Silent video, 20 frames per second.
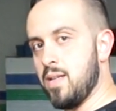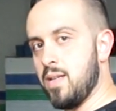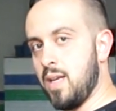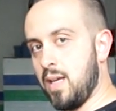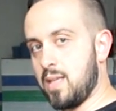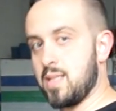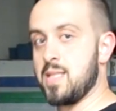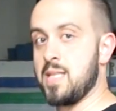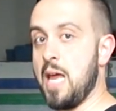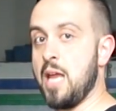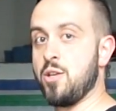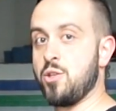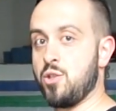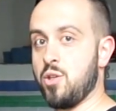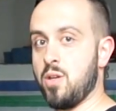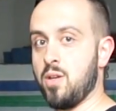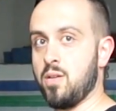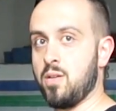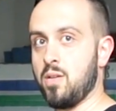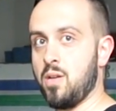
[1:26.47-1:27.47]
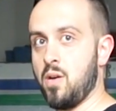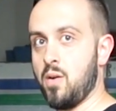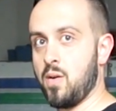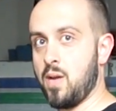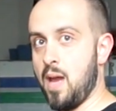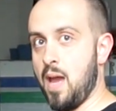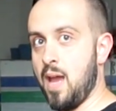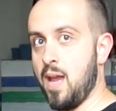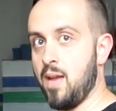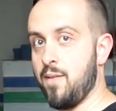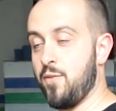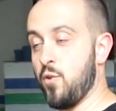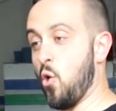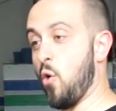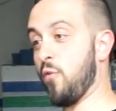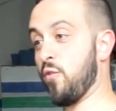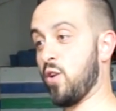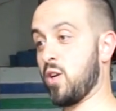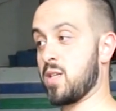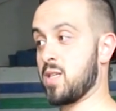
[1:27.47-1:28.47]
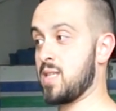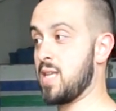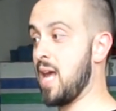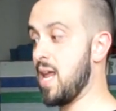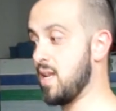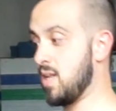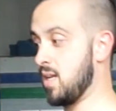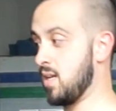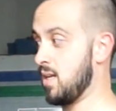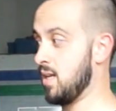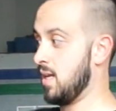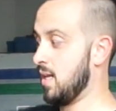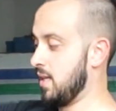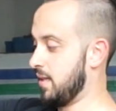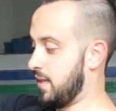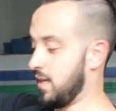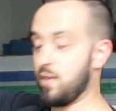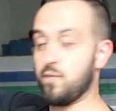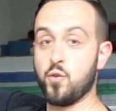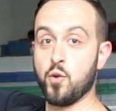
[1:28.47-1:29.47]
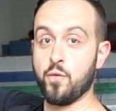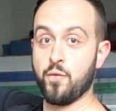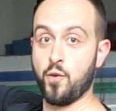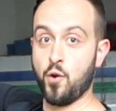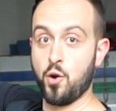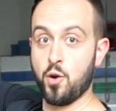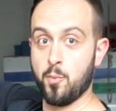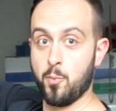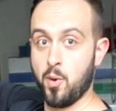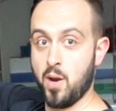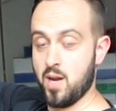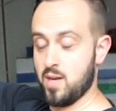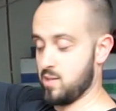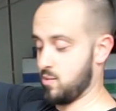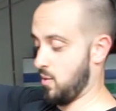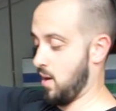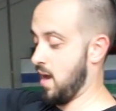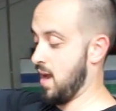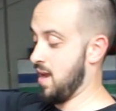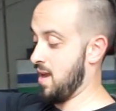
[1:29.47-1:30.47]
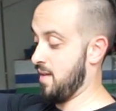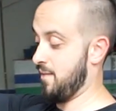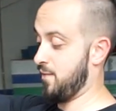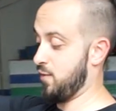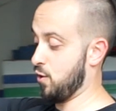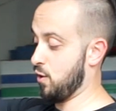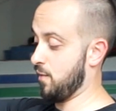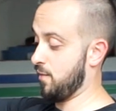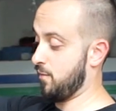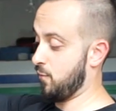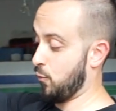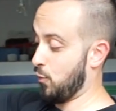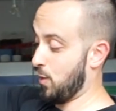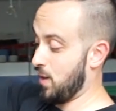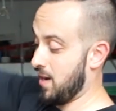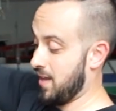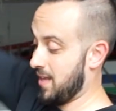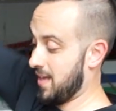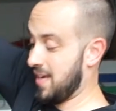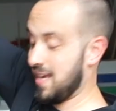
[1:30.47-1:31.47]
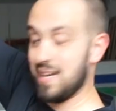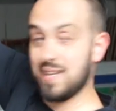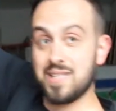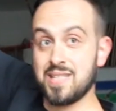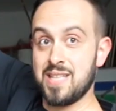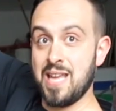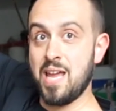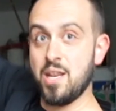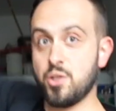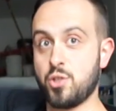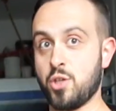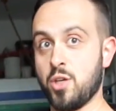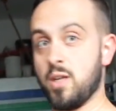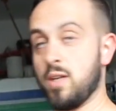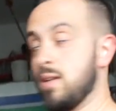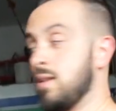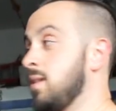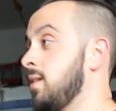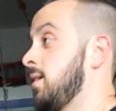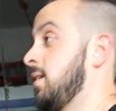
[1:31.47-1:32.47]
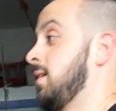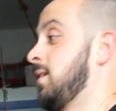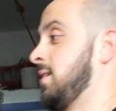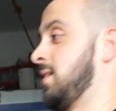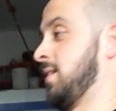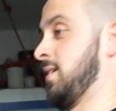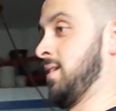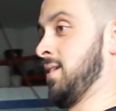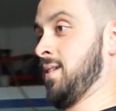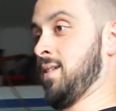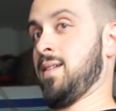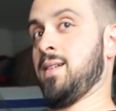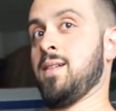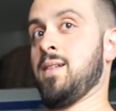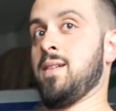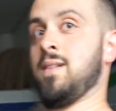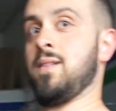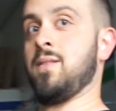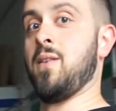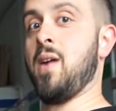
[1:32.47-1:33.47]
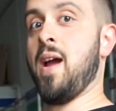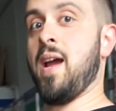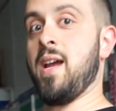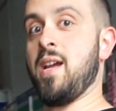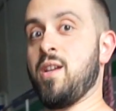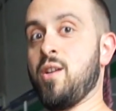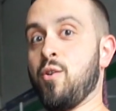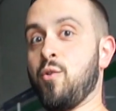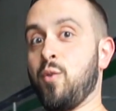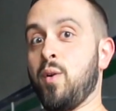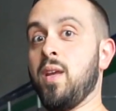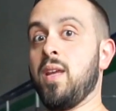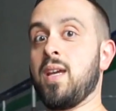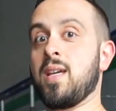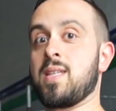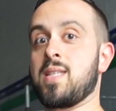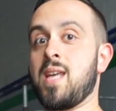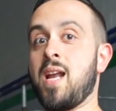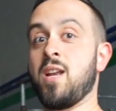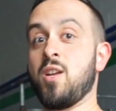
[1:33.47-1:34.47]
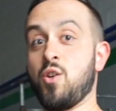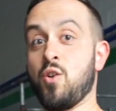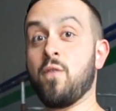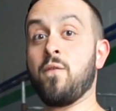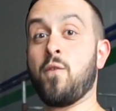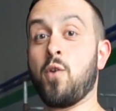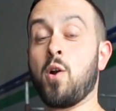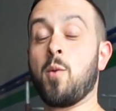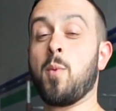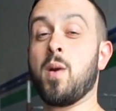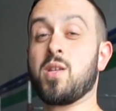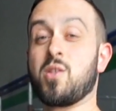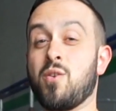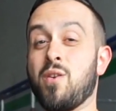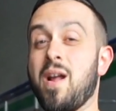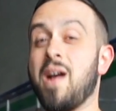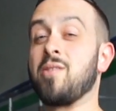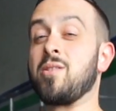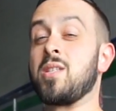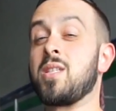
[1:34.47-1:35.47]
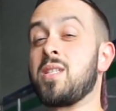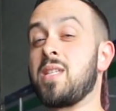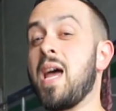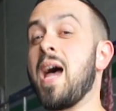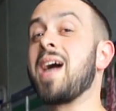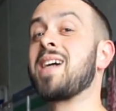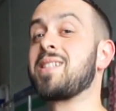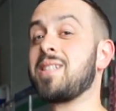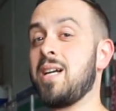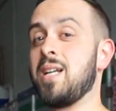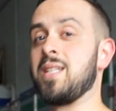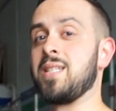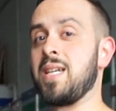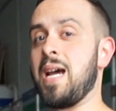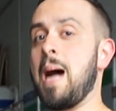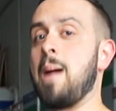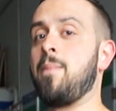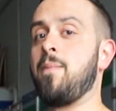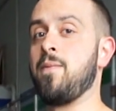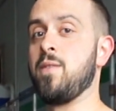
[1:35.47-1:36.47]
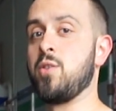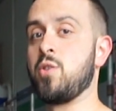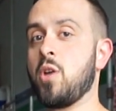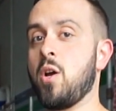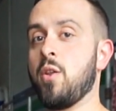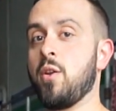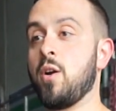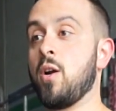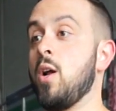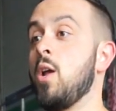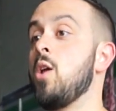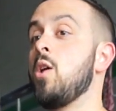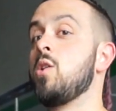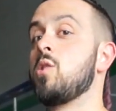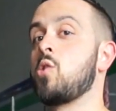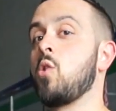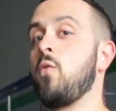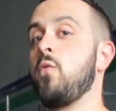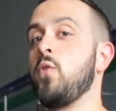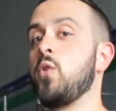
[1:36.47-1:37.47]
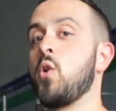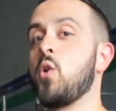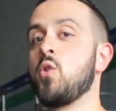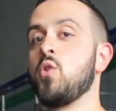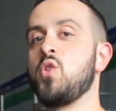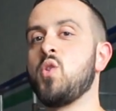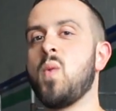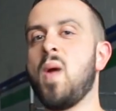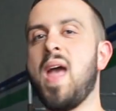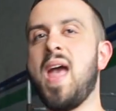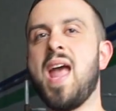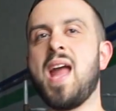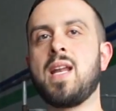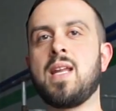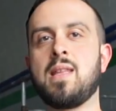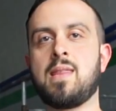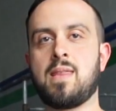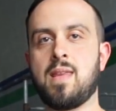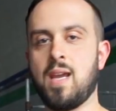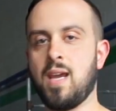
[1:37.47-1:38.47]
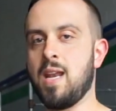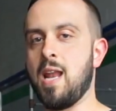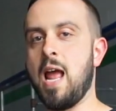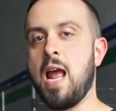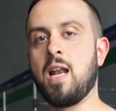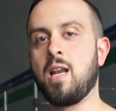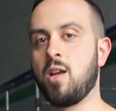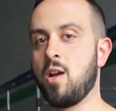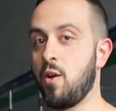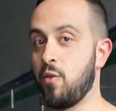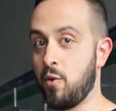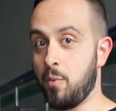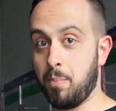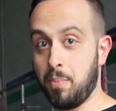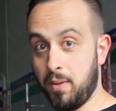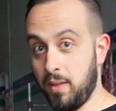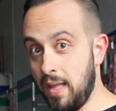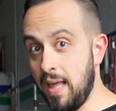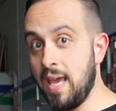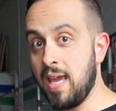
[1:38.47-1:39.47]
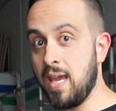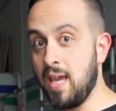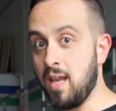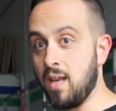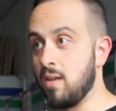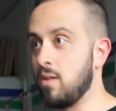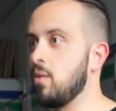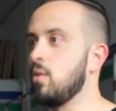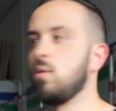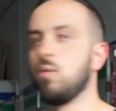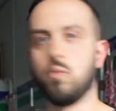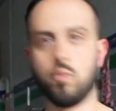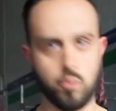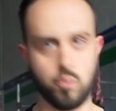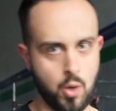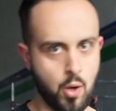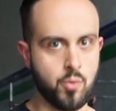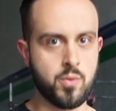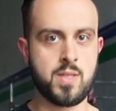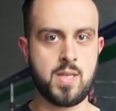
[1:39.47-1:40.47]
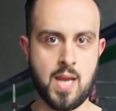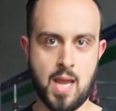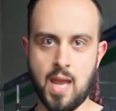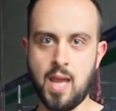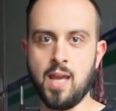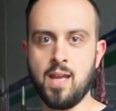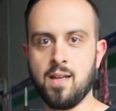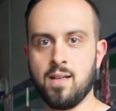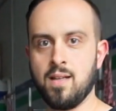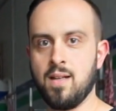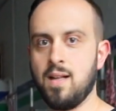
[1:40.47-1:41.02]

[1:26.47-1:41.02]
extension, okay? If you're overextended, think of your vertebrae, right? If you're really in extension, right, you're really extended, your vertebrae are now stacked on top of each other. So if you go to do anything in any other plane, rotate,